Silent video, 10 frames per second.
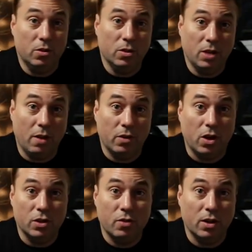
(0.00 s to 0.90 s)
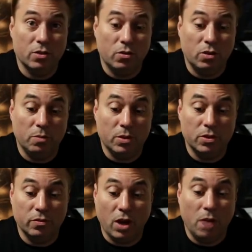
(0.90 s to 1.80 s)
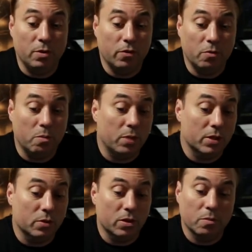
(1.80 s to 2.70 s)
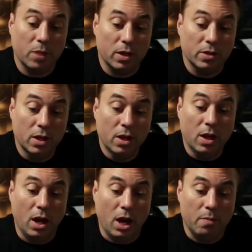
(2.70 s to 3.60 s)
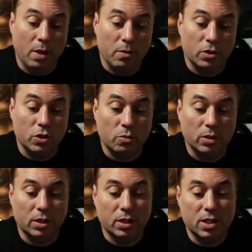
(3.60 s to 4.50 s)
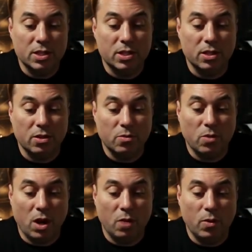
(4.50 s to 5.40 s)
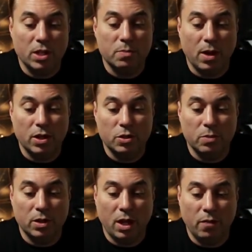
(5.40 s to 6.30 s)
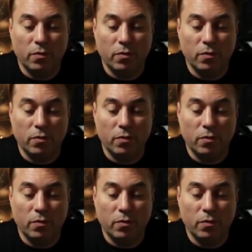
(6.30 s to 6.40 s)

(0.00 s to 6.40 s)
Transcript: you could have a contract to haul a bunch of garbage from one place to another place. I'm not sure we'll consider waste management a